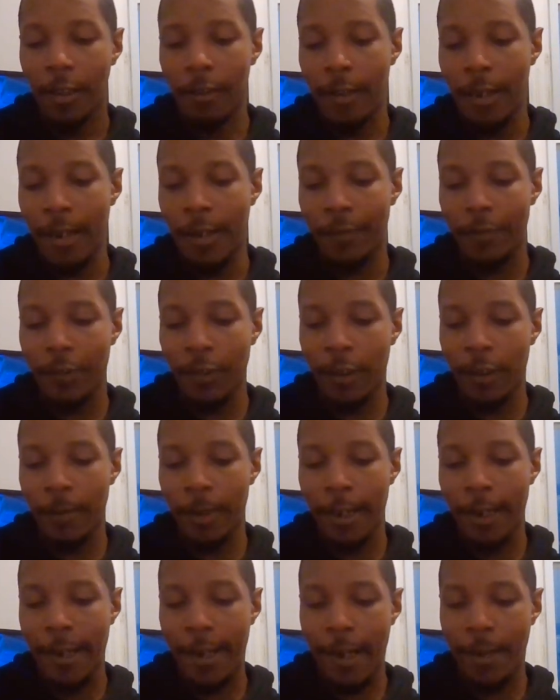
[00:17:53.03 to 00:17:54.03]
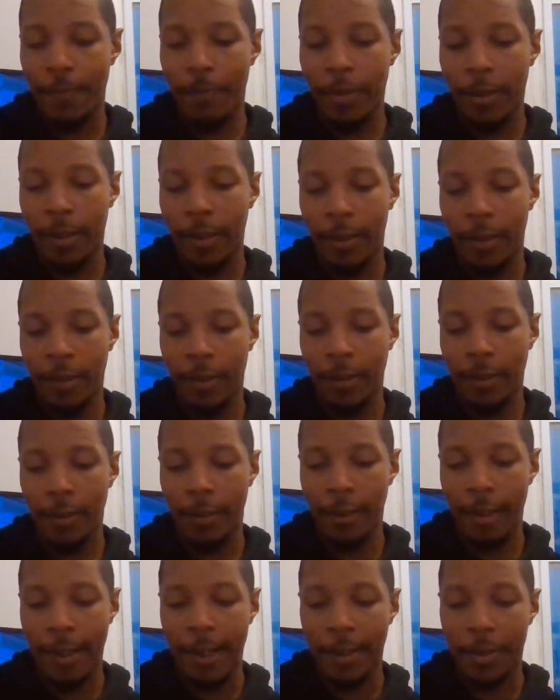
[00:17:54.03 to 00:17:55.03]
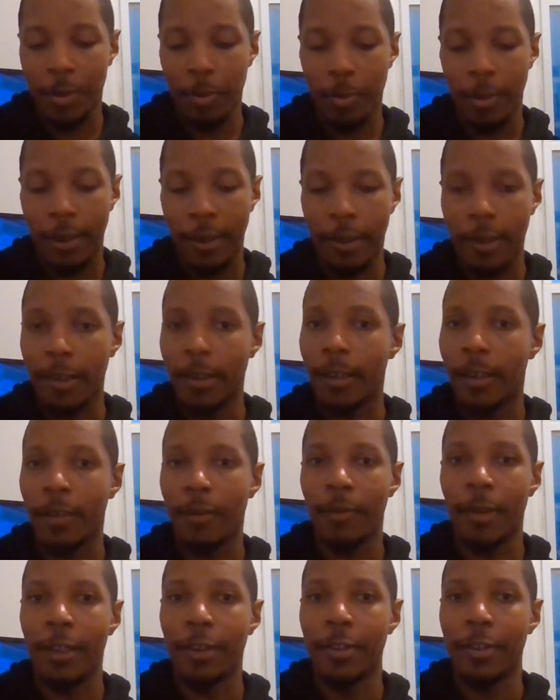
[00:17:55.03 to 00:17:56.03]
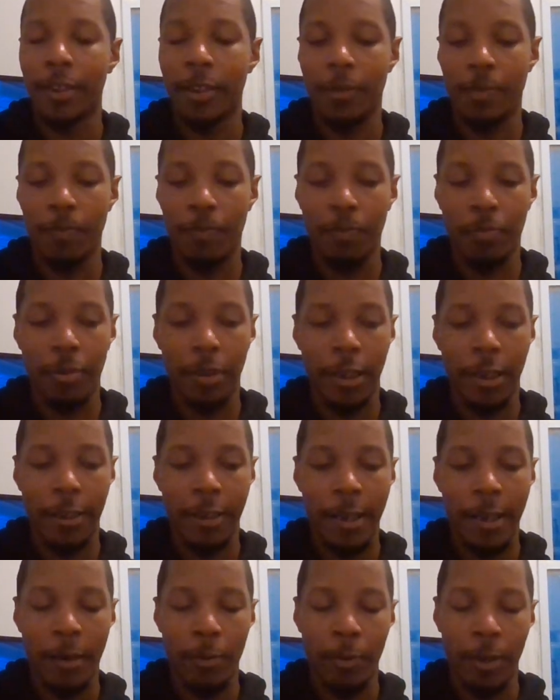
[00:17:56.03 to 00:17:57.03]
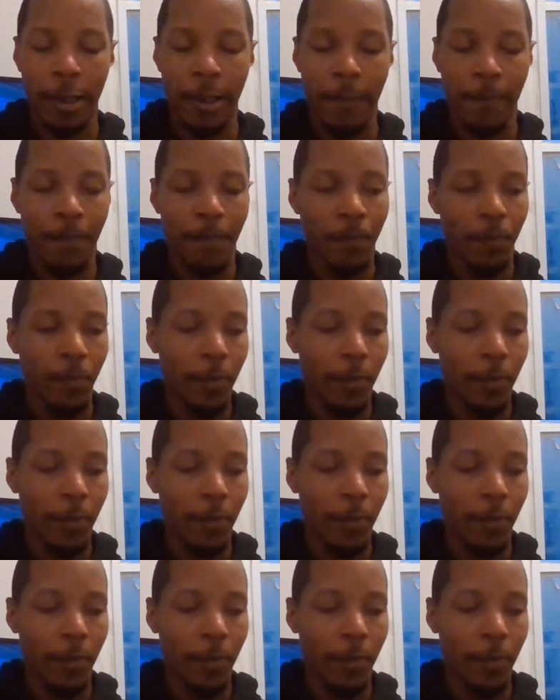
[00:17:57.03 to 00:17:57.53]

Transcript: live stream that happened last week. Uh, I just put it that way.